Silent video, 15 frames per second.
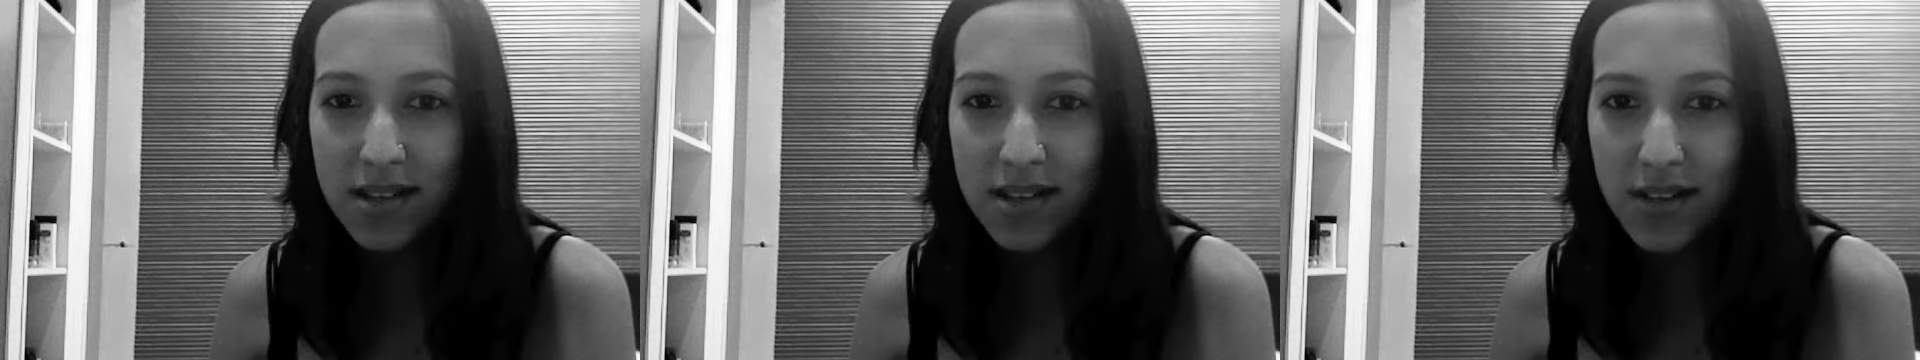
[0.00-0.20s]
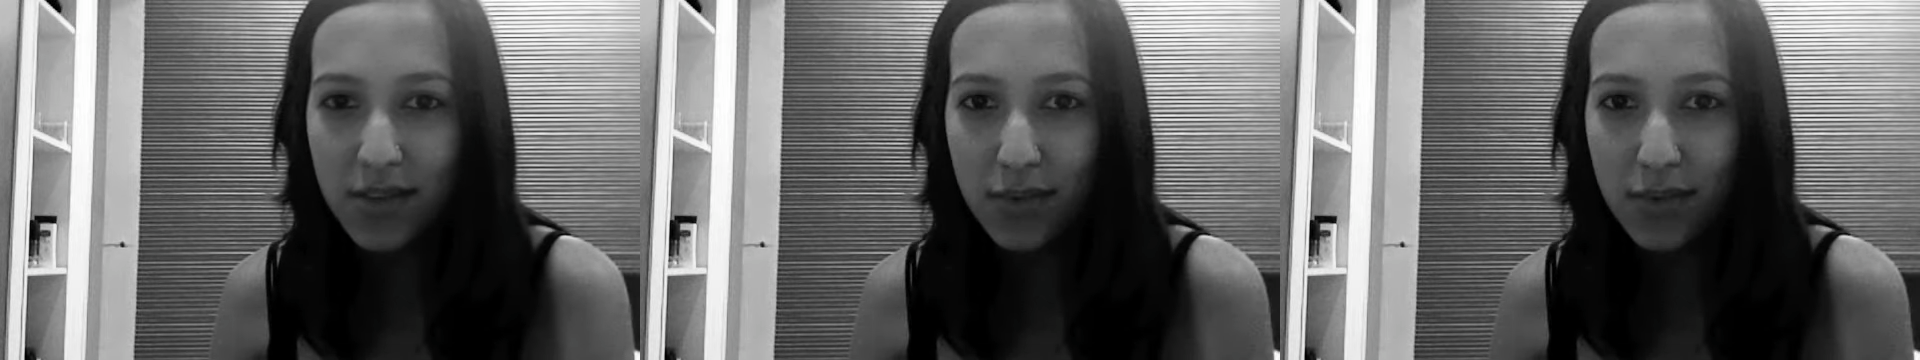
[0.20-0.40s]

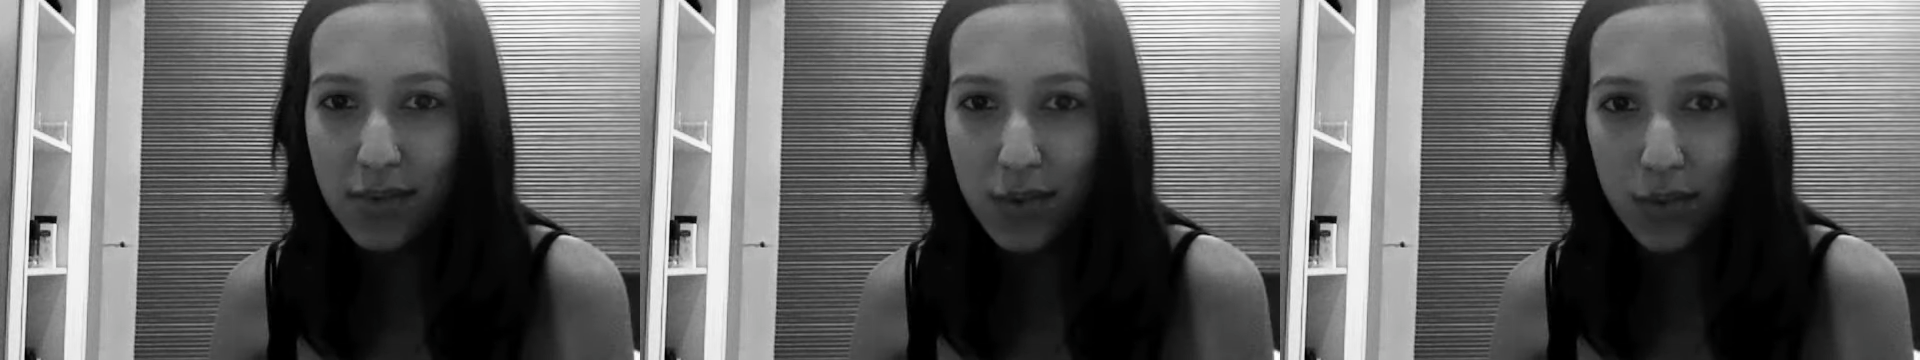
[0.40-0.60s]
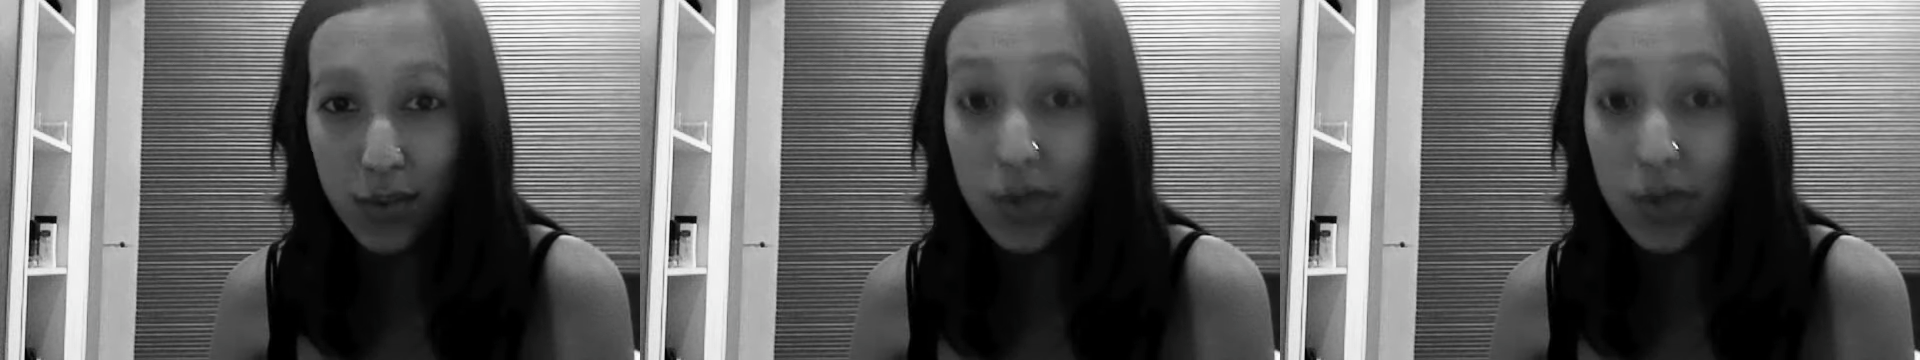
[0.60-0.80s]
of
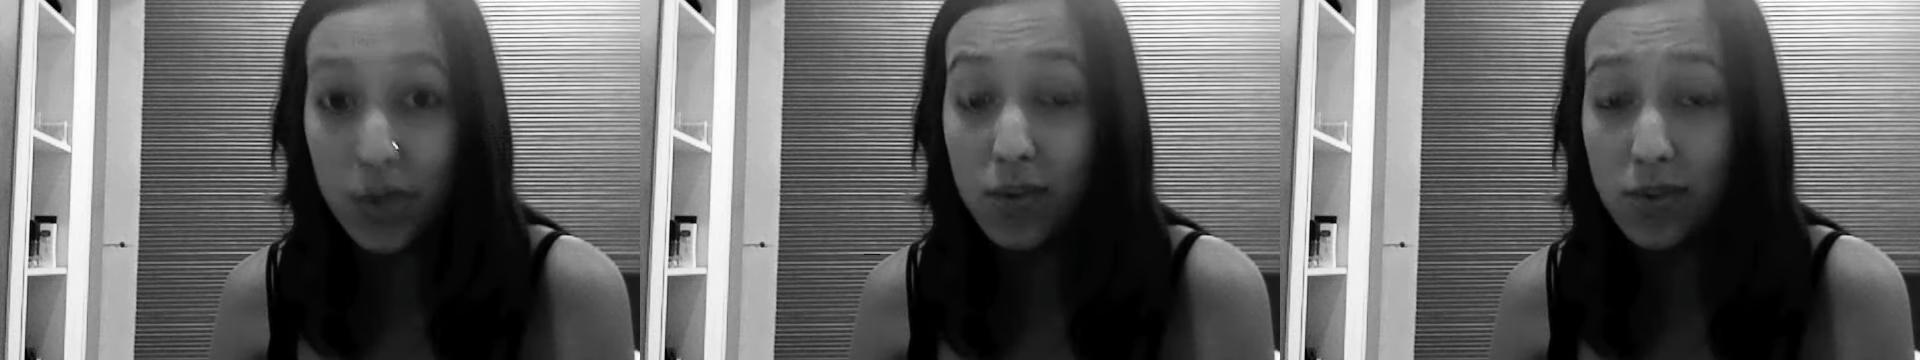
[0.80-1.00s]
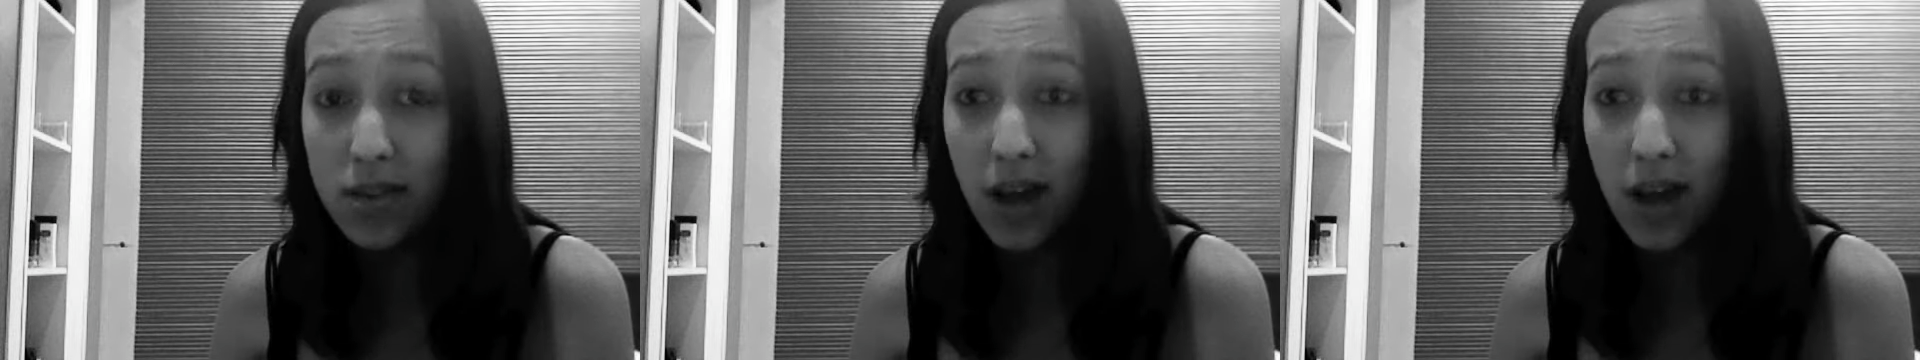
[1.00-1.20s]
new
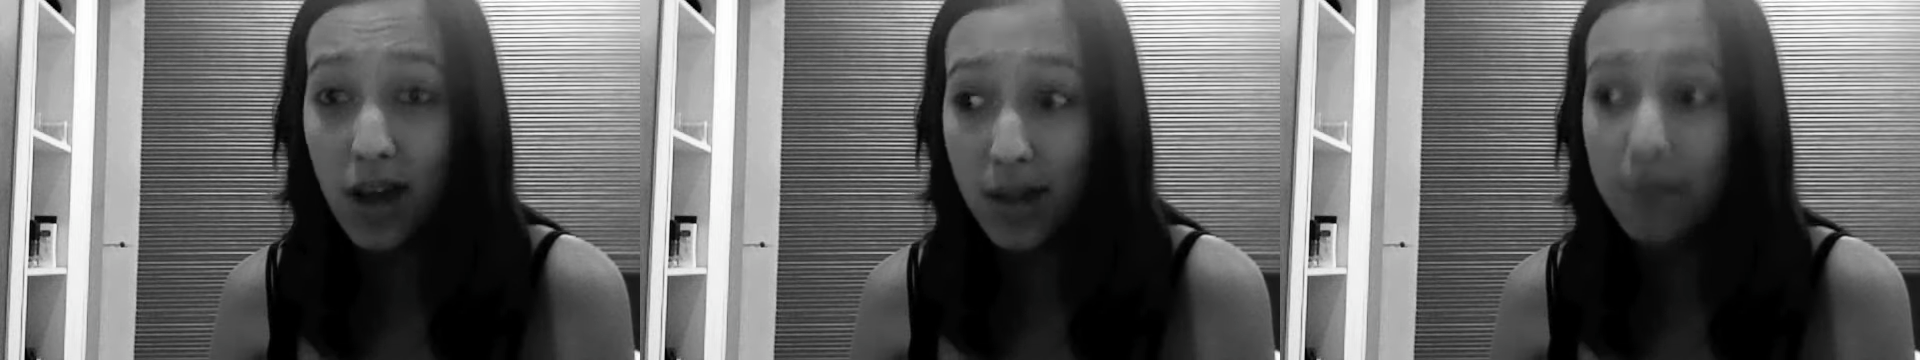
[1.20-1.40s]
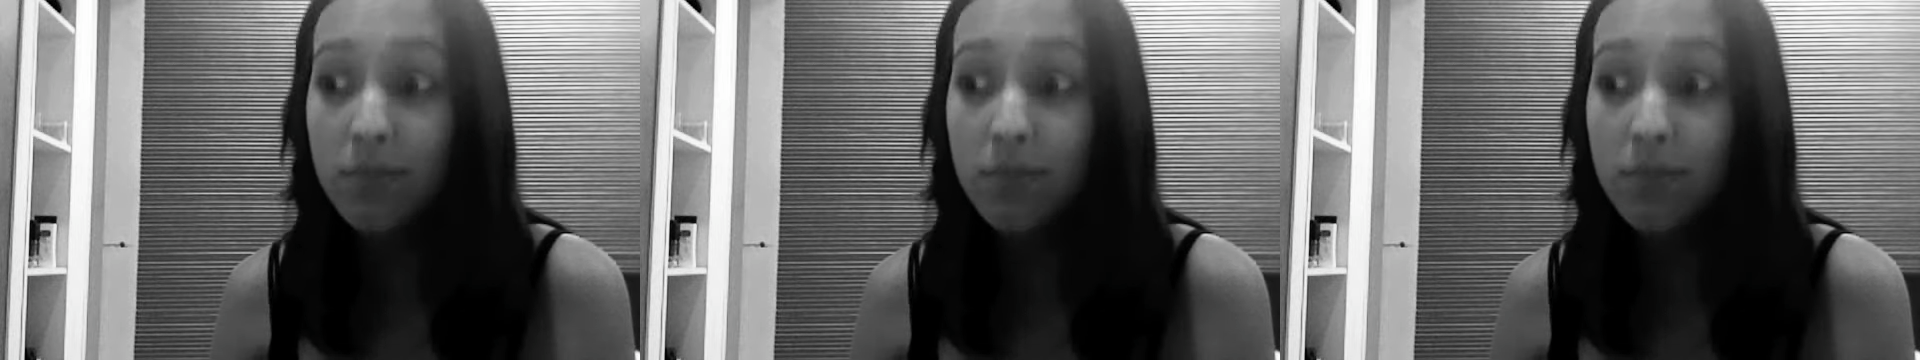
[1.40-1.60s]
news.
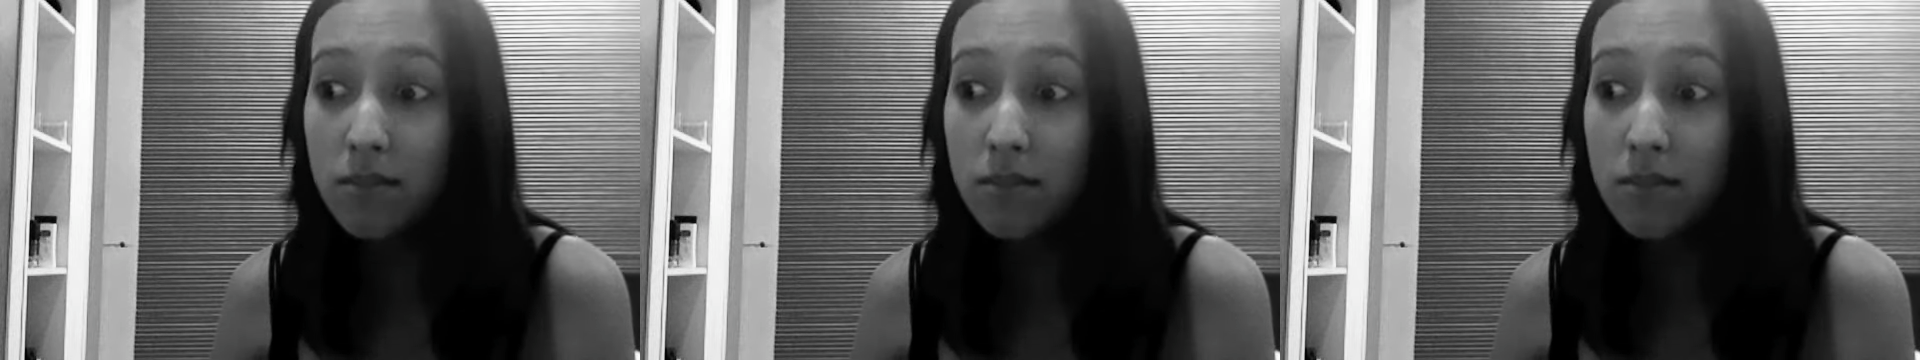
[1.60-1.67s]
I'm